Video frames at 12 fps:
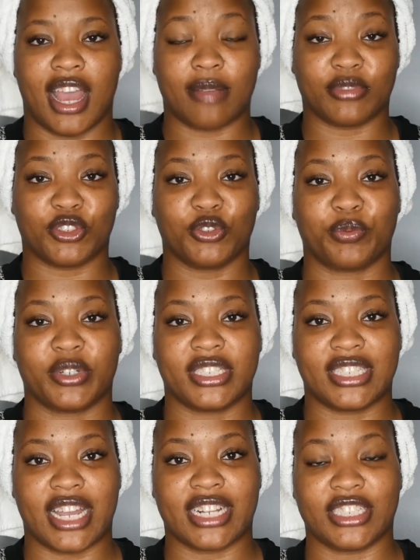I'm super
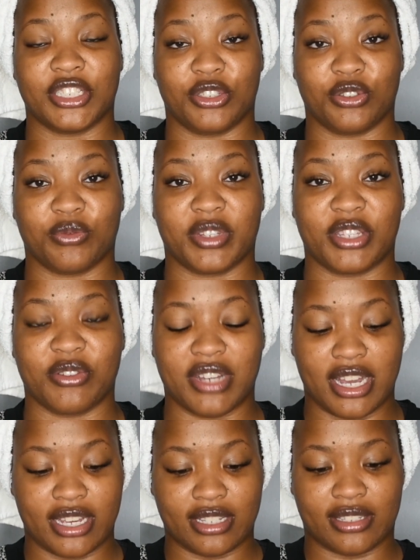excited to do it with you
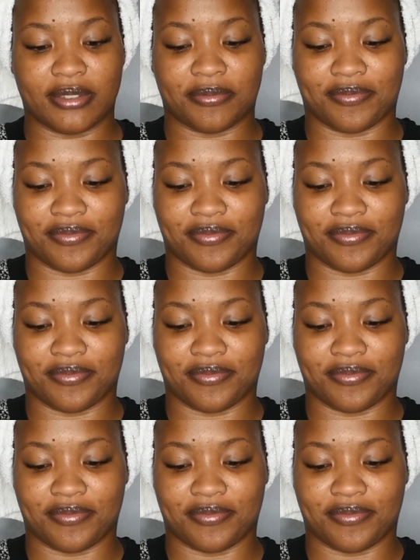guys.